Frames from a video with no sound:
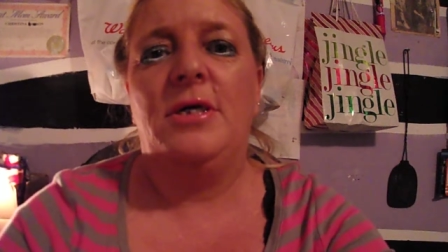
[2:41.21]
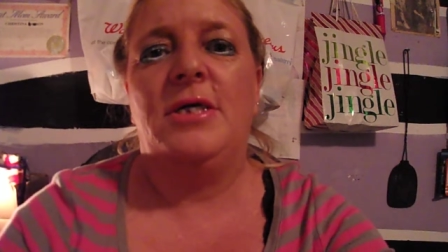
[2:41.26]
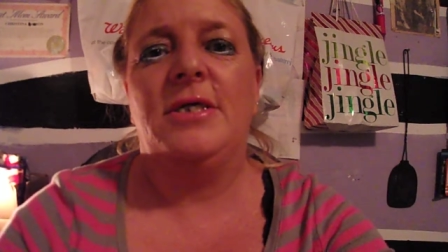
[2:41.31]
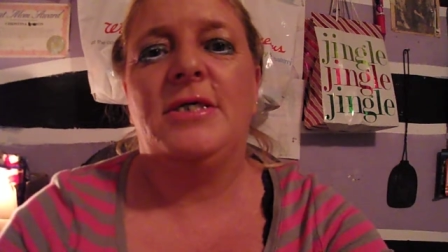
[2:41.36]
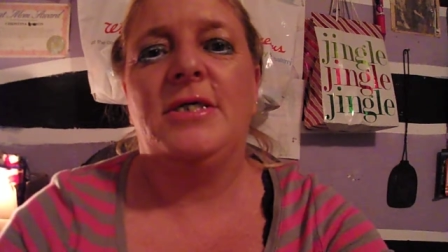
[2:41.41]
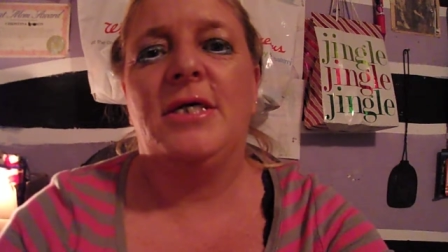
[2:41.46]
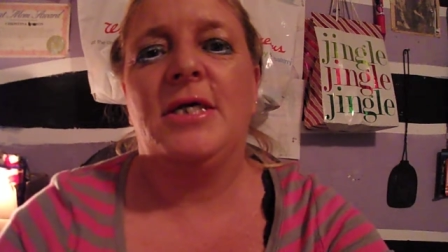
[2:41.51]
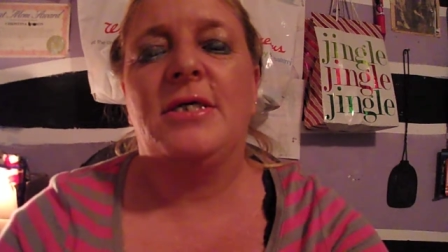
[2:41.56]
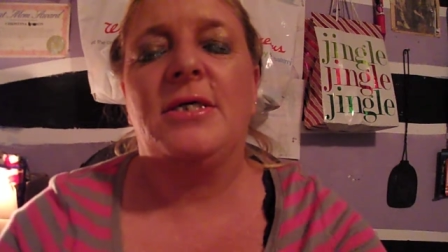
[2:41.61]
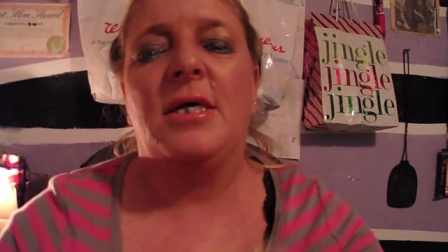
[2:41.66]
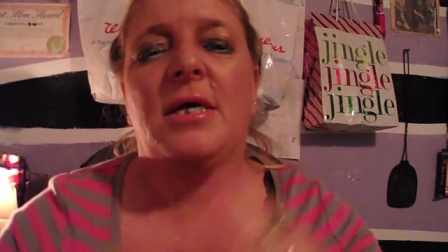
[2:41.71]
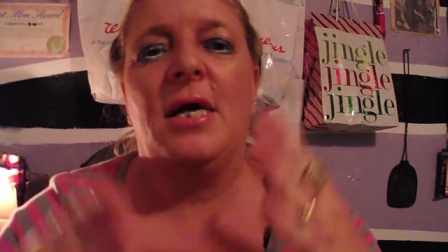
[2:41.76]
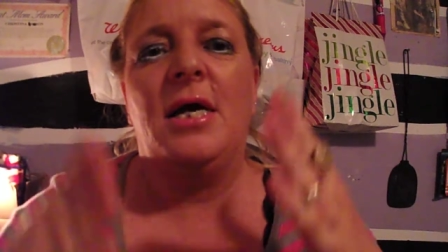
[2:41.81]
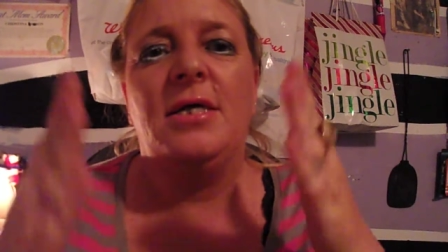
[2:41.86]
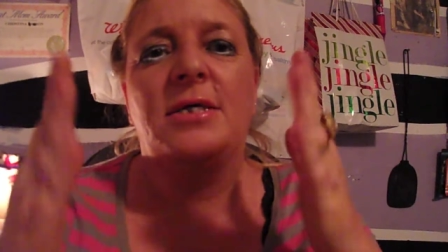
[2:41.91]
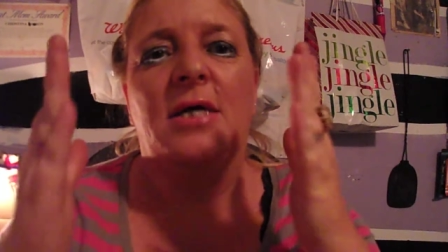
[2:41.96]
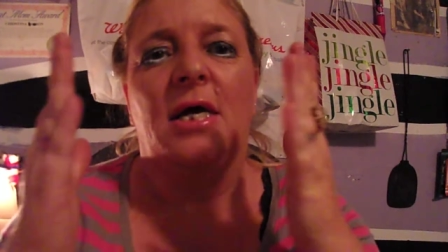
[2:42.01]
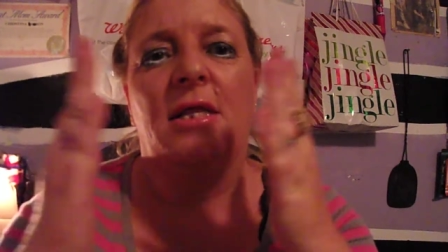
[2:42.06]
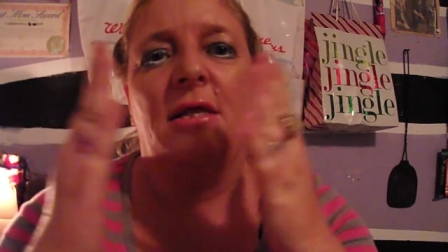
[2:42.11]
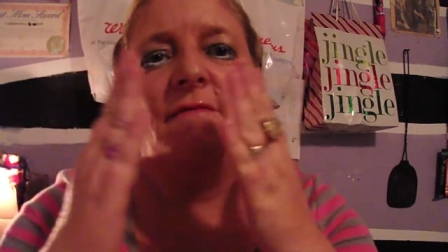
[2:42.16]
Until next time,
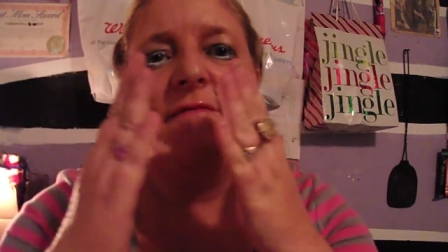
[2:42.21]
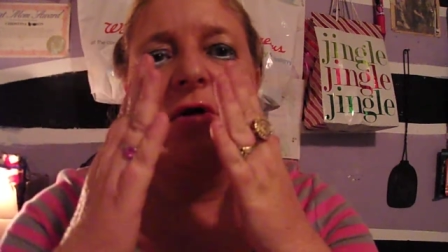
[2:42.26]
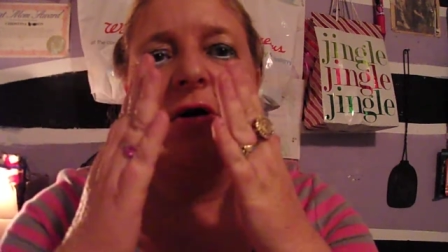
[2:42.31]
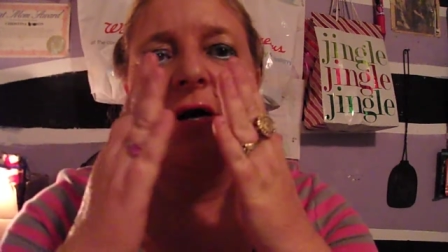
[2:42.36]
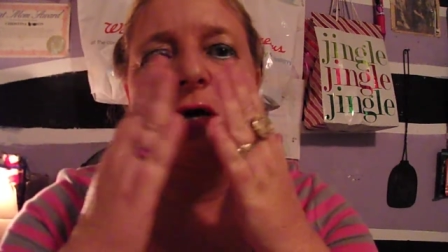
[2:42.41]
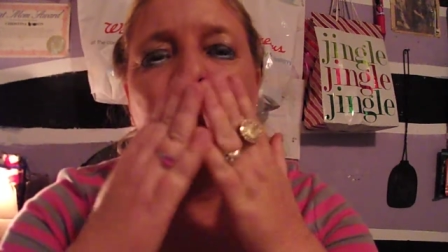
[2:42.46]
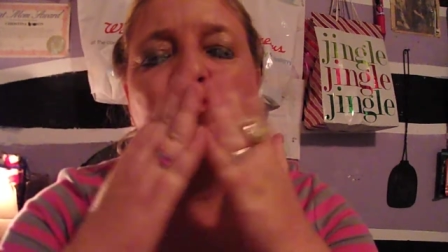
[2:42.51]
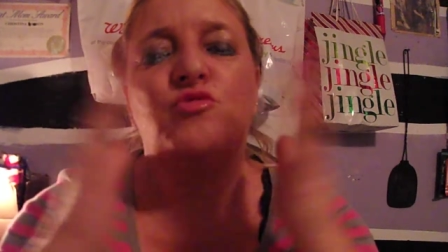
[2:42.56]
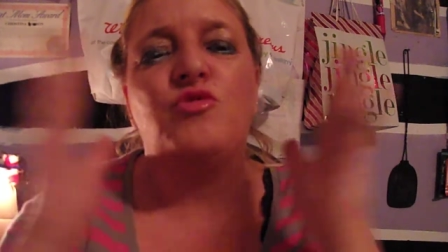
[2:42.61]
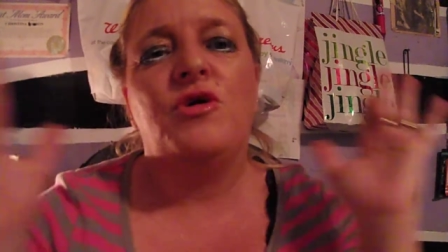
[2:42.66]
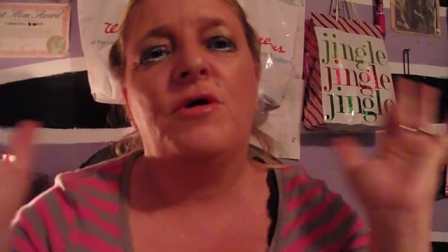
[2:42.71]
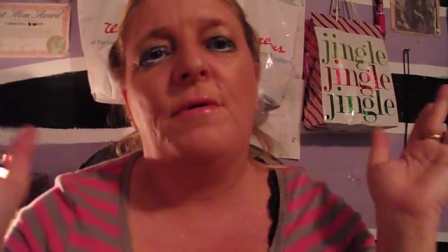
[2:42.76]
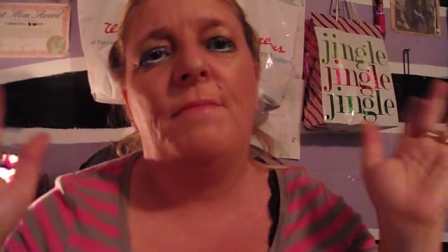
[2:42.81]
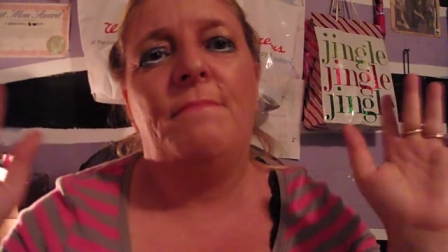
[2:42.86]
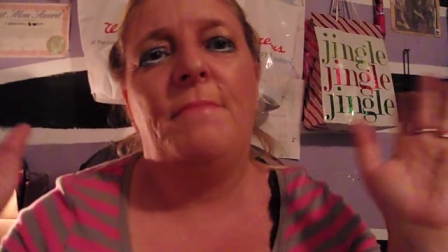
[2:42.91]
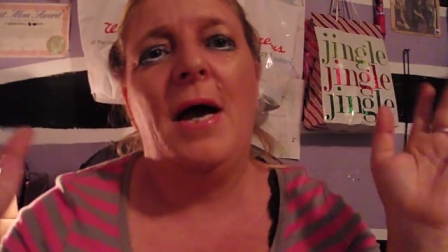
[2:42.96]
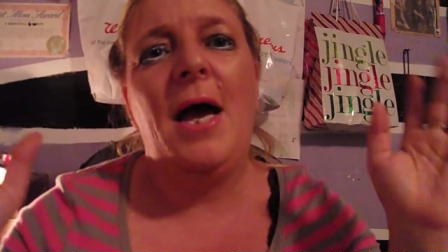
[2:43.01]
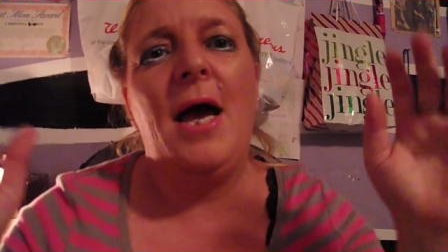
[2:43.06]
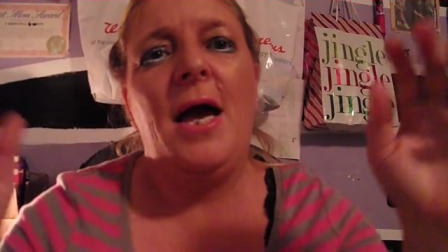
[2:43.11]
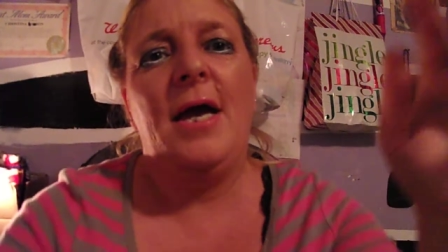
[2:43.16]
guys, I love y'all and
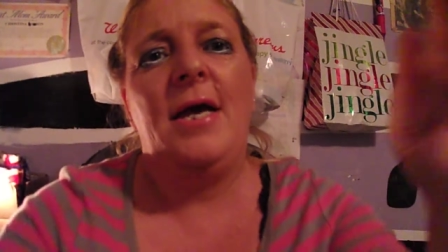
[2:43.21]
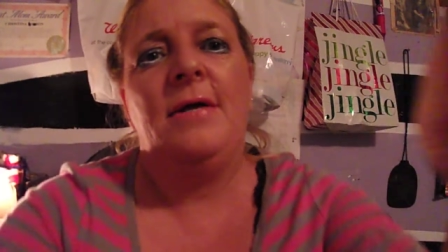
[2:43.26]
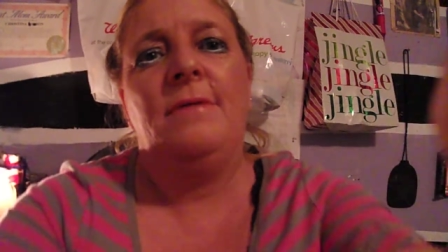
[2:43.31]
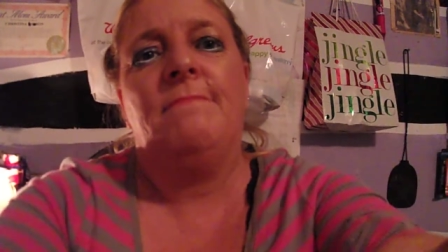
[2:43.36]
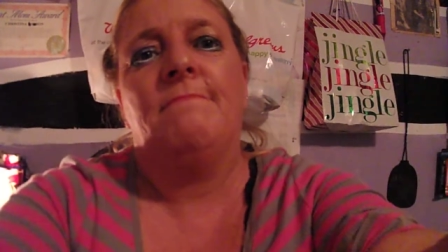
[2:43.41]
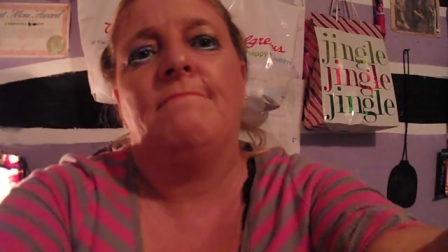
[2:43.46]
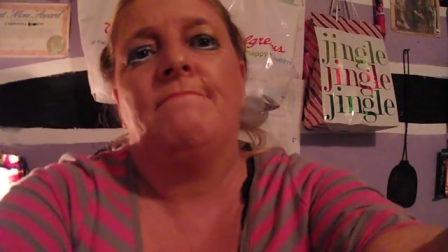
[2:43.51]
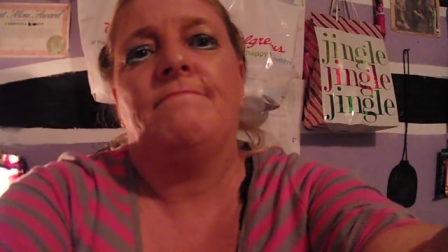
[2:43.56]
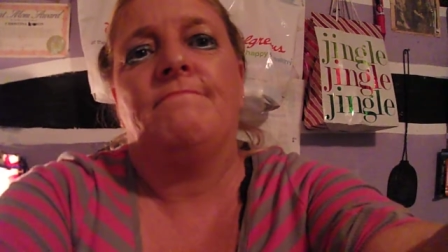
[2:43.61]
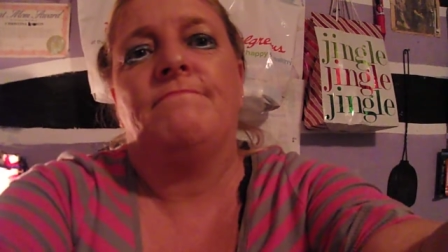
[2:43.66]
bye.